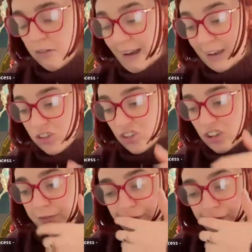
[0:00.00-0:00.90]

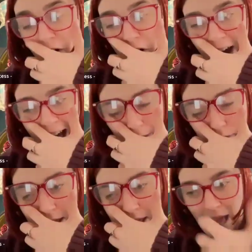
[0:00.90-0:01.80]
Question 4
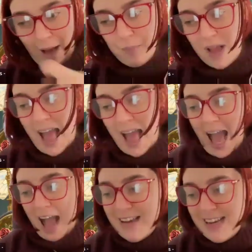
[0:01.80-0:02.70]
answer.
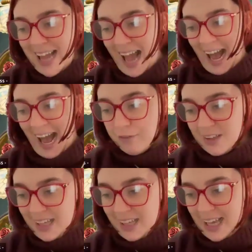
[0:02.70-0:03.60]
Eric
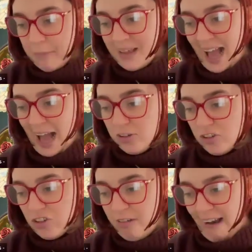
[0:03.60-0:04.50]
Ives schemes
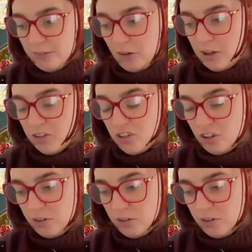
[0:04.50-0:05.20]
Anne's trial a